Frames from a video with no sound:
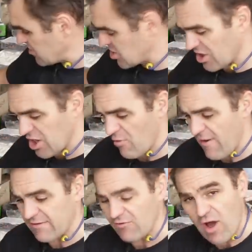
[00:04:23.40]
just going to go
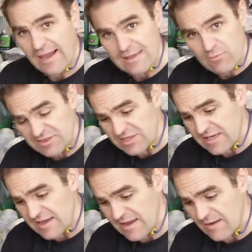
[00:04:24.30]
around lightly with
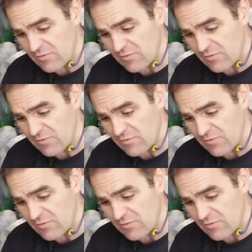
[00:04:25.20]
a